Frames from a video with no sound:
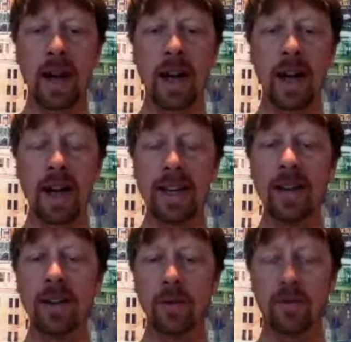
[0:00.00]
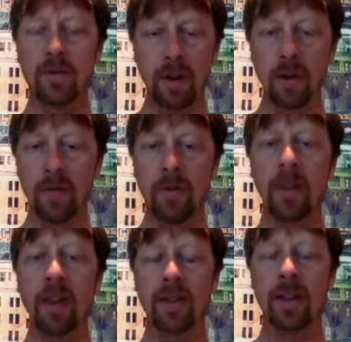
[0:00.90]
I don't feel that